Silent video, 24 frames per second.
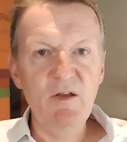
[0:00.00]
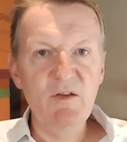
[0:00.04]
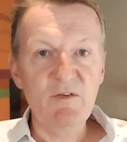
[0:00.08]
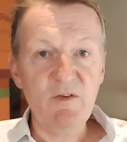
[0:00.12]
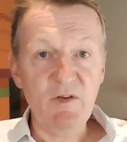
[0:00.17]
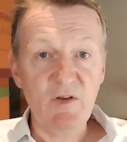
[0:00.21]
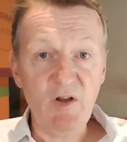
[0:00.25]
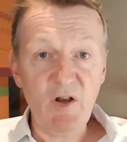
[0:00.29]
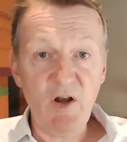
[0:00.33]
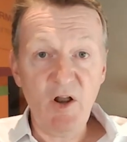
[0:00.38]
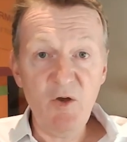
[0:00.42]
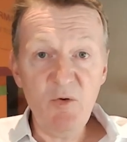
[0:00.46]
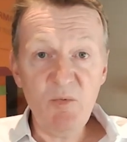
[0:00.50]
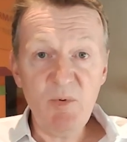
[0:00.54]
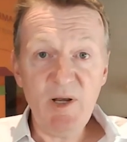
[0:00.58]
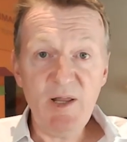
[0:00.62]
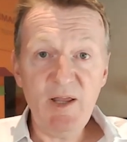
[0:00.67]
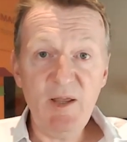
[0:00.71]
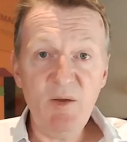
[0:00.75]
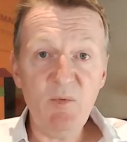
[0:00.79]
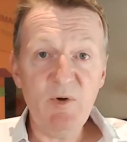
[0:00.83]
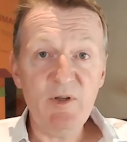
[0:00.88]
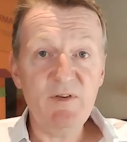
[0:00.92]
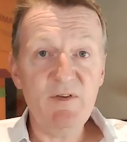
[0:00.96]
So
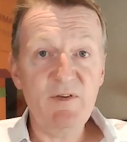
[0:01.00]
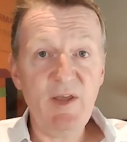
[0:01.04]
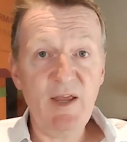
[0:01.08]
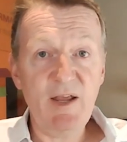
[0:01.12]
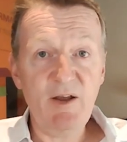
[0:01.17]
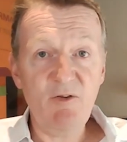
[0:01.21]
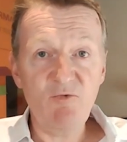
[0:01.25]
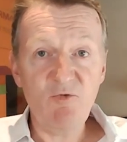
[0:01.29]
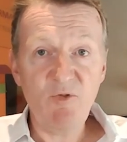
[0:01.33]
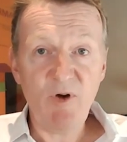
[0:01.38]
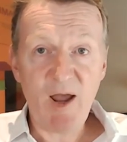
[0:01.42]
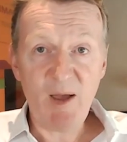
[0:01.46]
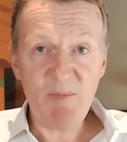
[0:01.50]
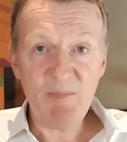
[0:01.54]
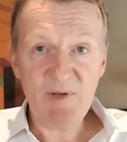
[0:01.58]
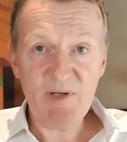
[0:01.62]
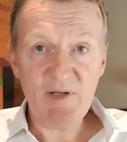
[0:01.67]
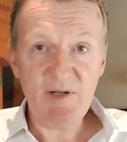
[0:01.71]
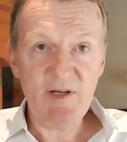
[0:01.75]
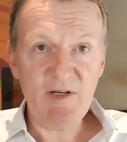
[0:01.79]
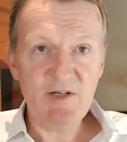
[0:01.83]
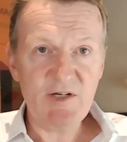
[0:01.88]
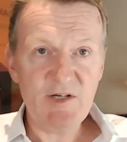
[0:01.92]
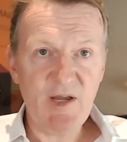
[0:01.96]
globally, we're seeing
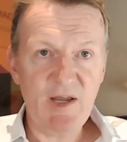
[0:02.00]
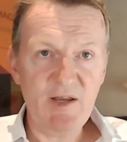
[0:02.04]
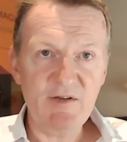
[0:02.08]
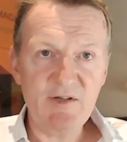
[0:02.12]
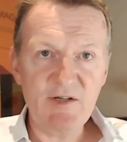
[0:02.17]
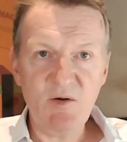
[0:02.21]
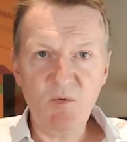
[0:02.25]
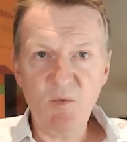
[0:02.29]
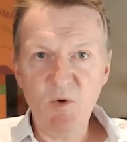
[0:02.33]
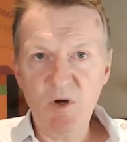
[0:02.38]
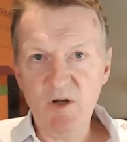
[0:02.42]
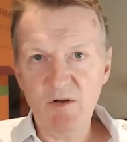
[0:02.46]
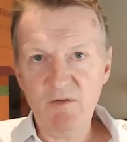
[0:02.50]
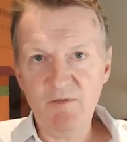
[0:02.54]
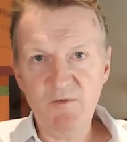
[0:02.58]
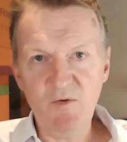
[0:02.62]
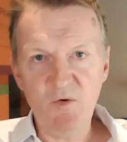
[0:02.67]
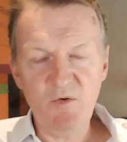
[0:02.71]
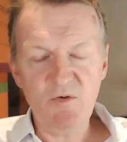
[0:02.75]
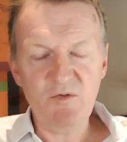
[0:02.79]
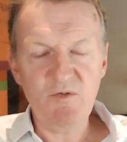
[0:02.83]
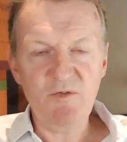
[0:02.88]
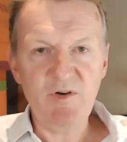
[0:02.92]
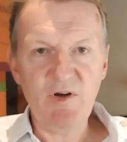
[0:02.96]
rapidly changing
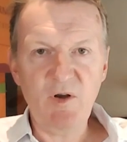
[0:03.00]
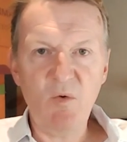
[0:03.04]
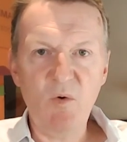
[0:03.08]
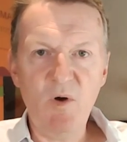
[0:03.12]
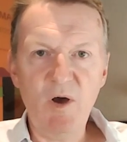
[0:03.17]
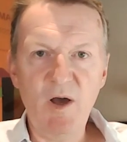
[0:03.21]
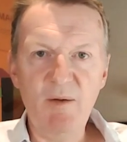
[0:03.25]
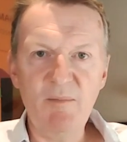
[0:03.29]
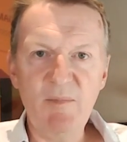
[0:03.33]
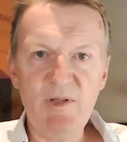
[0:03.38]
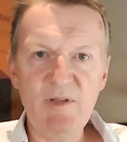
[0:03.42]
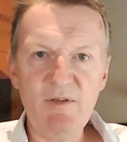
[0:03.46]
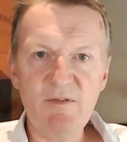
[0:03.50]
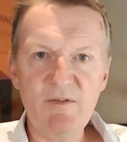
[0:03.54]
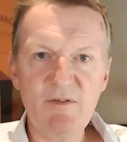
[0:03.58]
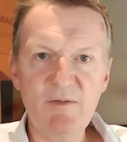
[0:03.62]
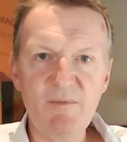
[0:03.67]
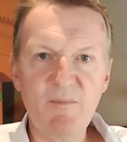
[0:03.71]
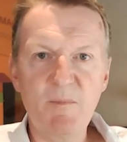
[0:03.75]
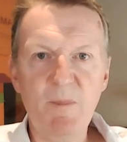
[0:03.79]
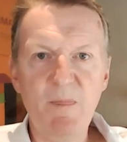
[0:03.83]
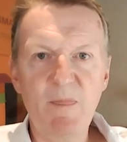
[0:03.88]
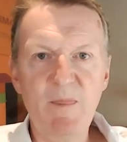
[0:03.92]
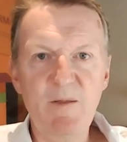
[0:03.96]
workforce
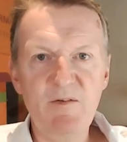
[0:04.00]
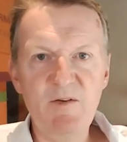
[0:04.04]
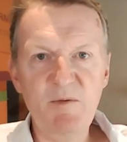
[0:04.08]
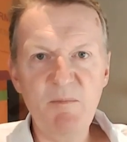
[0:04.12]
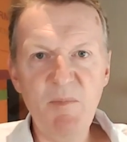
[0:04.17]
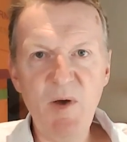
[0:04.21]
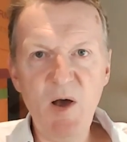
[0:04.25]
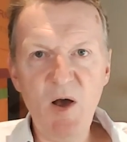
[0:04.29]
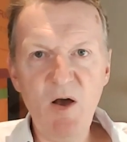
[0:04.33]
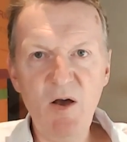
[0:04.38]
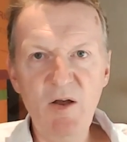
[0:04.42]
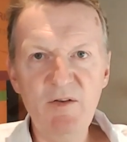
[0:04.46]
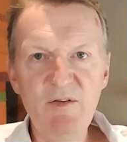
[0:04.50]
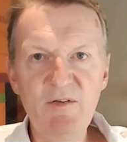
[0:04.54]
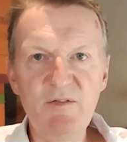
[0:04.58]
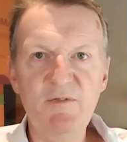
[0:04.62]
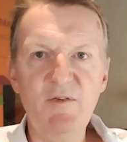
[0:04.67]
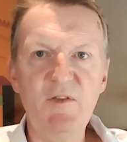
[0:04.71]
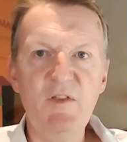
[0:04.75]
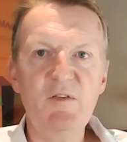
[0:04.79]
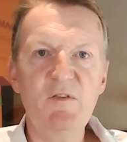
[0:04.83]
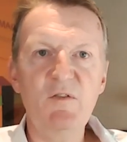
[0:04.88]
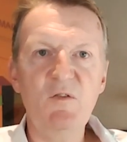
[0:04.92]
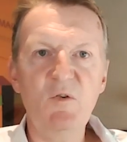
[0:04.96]
requirements, the demand
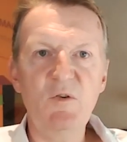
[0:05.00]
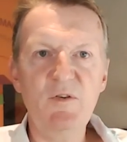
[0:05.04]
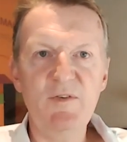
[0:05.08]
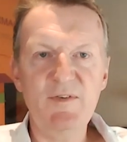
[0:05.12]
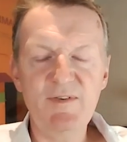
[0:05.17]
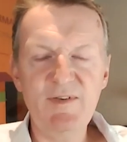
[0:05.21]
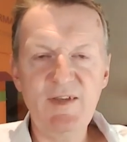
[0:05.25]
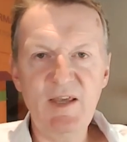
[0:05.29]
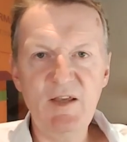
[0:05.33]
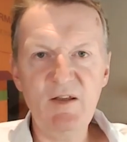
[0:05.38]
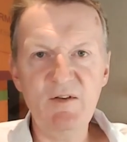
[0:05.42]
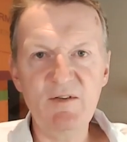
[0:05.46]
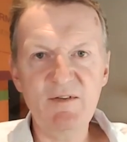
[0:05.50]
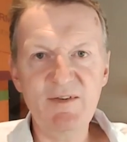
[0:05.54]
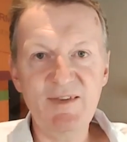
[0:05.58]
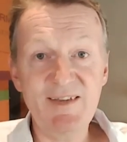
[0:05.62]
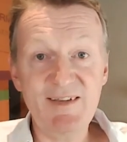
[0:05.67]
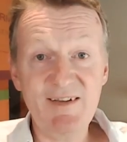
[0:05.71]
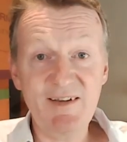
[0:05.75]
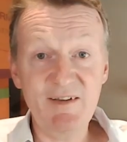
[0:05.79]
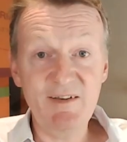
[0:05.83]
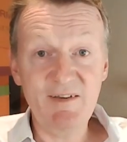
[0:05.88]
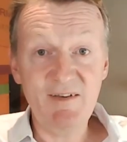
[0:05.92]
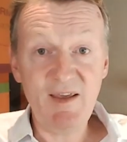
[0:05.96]
for the sort of skills
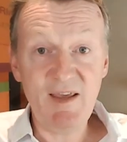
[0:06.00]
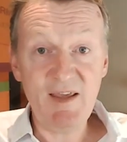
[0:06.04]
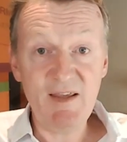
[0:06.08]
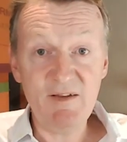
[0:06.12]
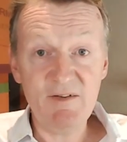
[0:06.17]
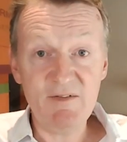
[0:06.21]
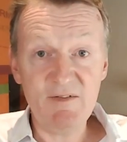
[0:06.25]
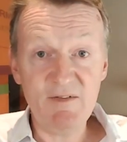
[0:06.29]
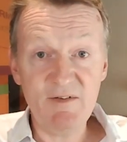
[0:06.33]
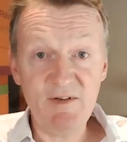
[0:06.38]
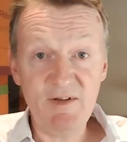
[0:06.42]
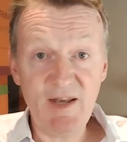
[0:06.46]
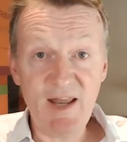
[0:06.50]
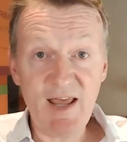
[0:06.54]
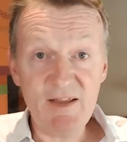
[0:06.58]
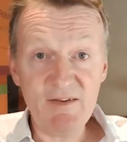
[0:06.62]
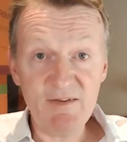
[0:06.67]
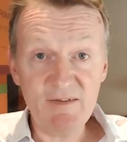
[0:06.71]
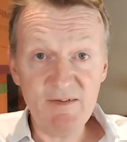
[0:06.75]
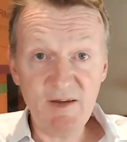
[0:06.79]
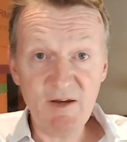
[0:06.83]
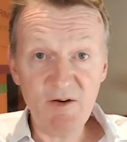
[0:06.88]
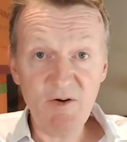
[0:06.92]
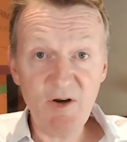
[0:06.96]
that can take us to
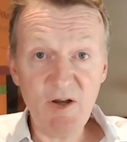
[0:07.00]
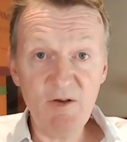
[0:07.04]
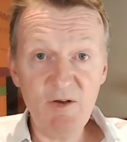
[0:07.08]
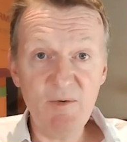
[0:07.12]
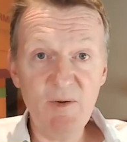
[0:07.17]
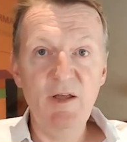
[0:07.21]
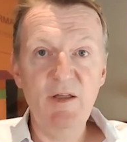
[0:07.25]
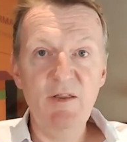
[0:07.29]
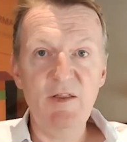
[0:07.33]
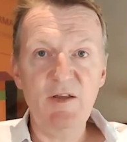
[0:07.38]
net zero,